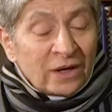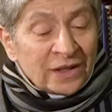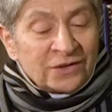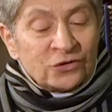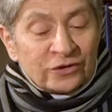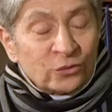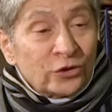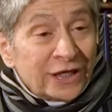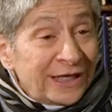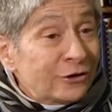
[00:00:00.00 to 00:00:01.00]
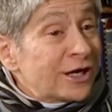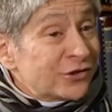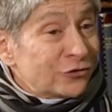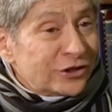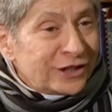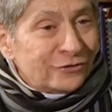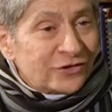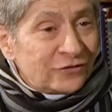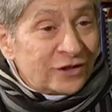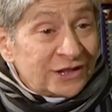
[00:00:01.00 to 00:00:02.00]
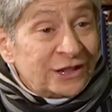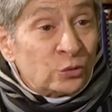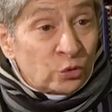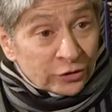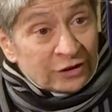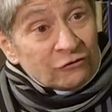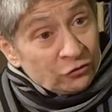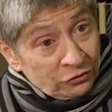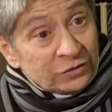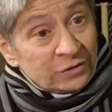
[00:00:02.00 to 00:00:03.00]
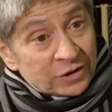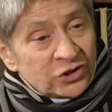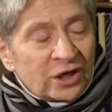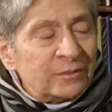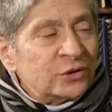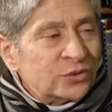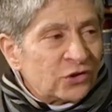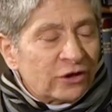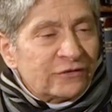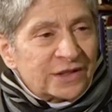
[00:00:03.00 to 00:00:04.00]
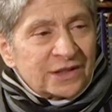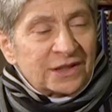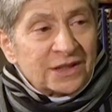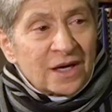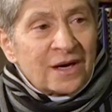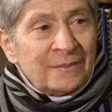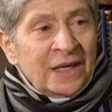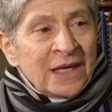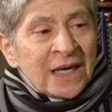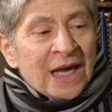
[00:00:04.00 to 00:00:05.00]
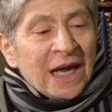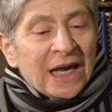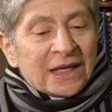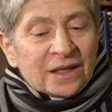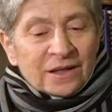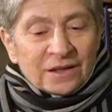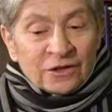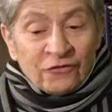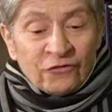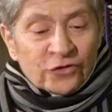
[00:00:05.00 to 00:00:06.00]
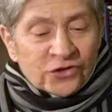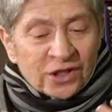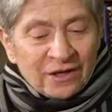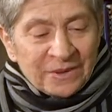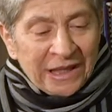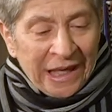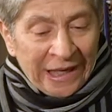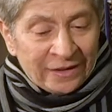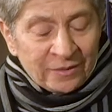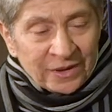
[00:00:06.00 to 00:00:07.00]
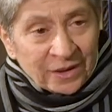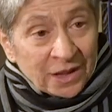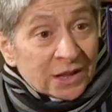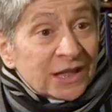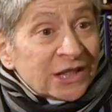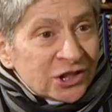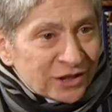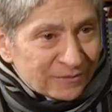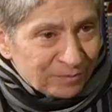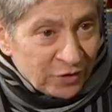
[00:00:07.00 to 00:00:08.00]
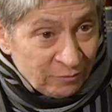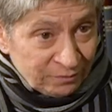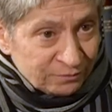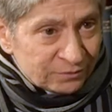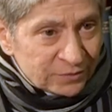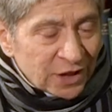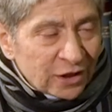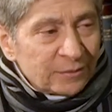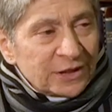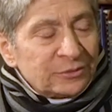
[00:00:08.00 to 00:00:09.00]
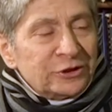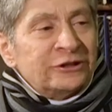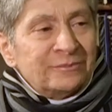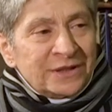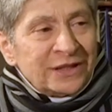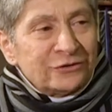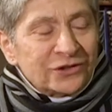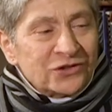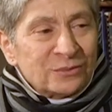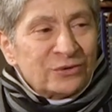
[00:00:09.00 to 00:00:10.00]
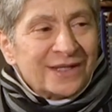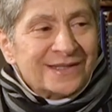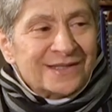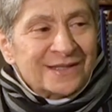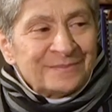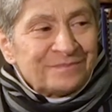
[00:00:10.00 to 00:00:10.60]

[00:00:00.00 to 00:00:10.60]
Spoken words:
I started working here, I started here as a volunteer working for the gentleman who was archivist at the time. And the first time he handed me a collection of documentary materials to process,